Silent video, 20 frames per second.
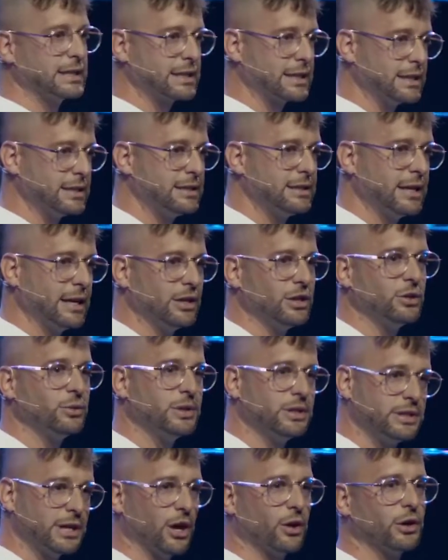continue
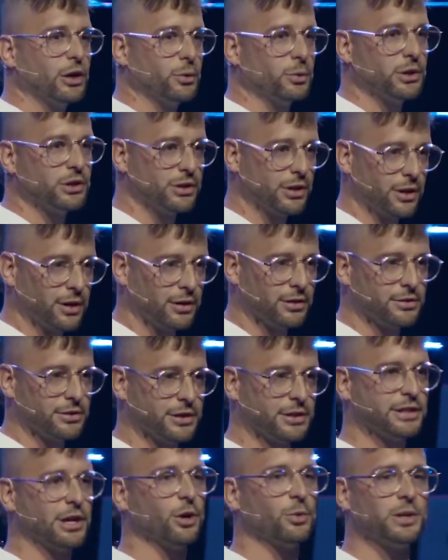until he returns,
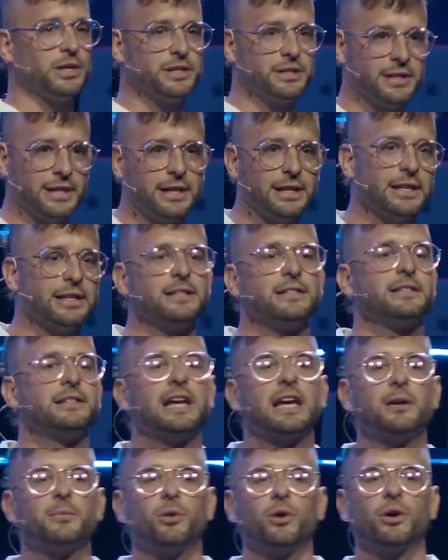until we sit at his
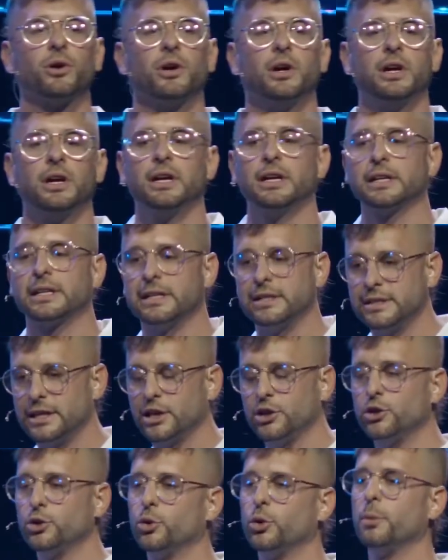table,
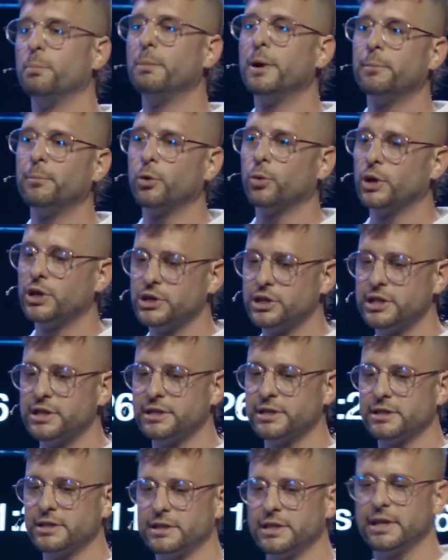continue to remember what
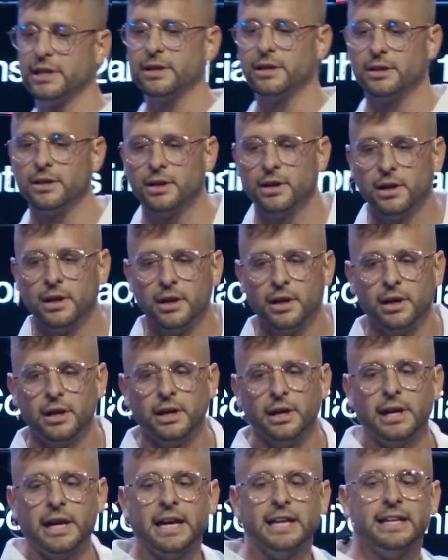Jesus did.
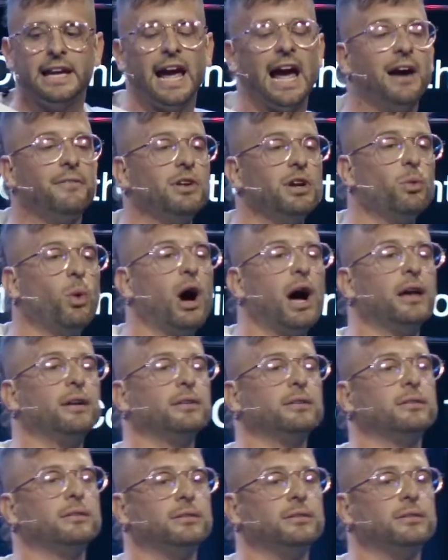And everyone